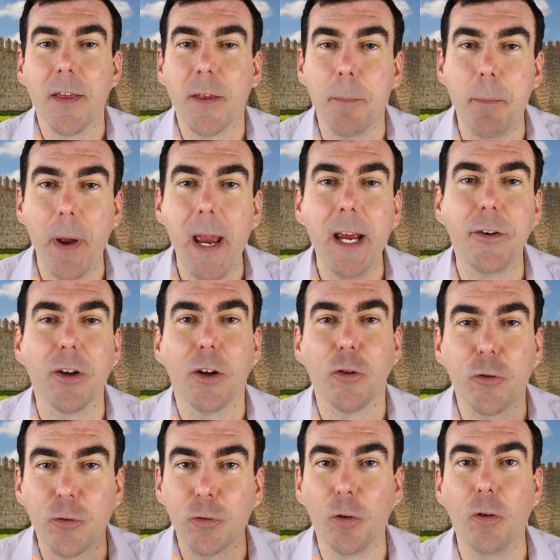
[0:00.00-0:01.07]
banks
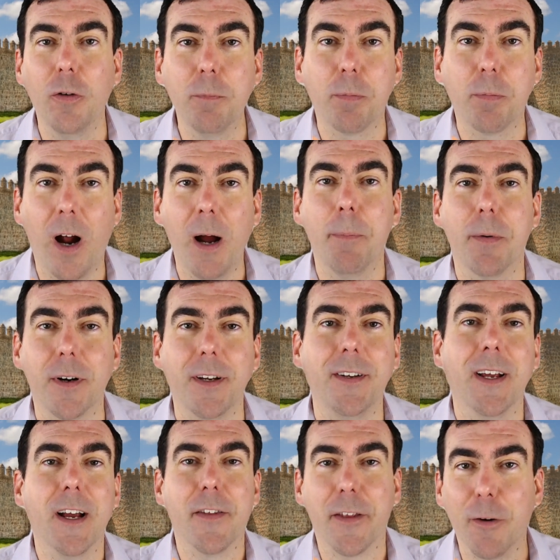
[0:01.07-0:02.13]
sold properties
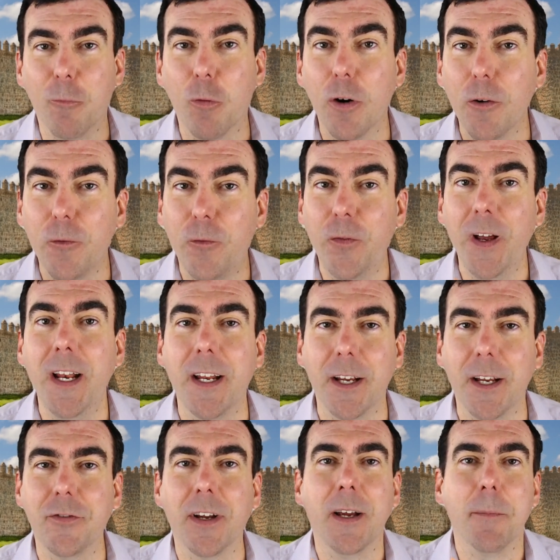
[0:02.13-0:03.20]
that weren't
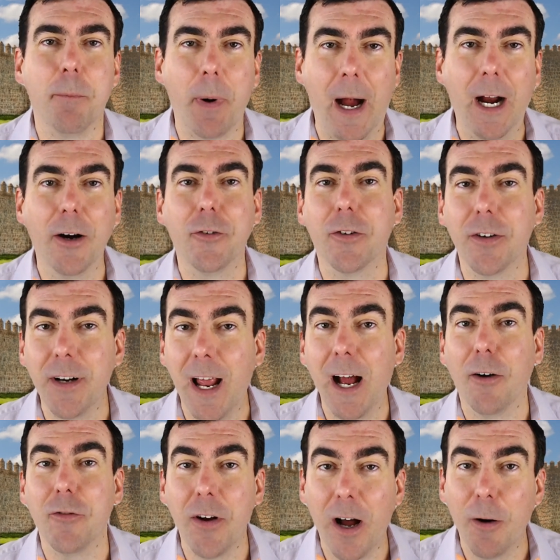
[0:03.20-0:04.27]
finished. Buyers are
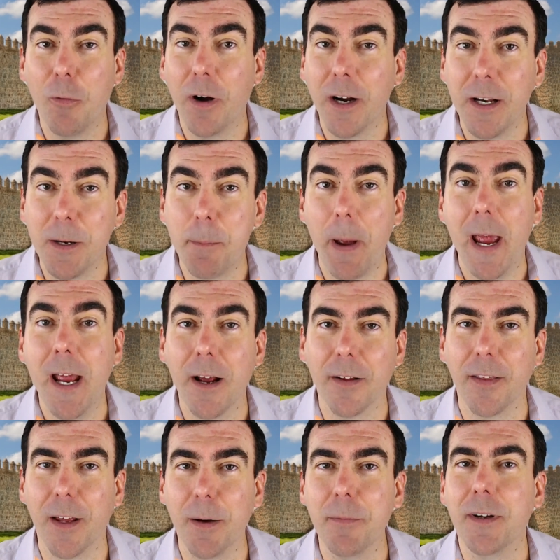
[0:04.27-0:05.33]
now not wanting to pay
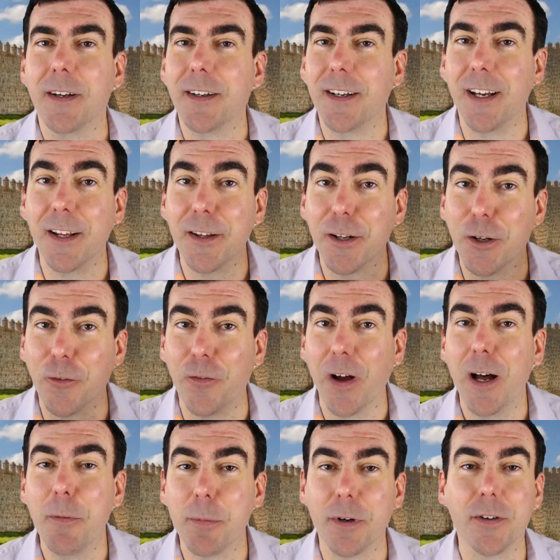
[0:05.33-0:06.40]
on them and the
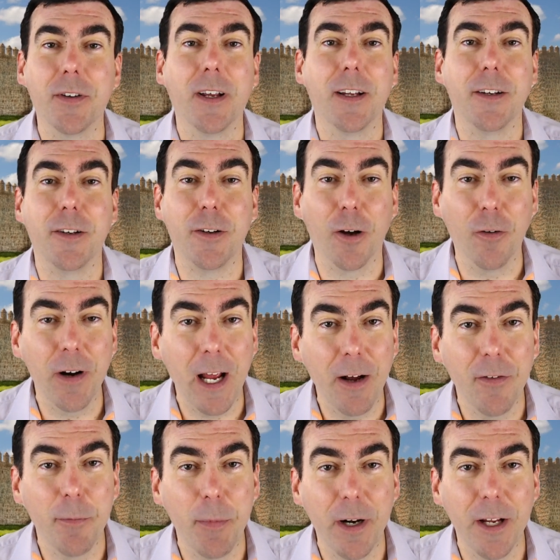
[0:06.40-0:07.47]
developers don't
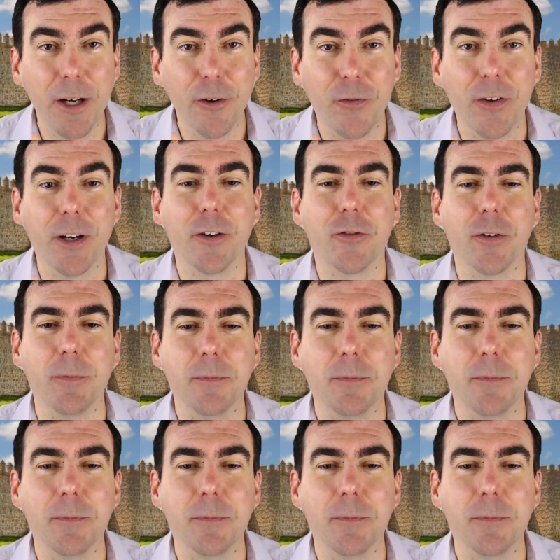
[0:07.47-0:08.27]
have the money to finish them.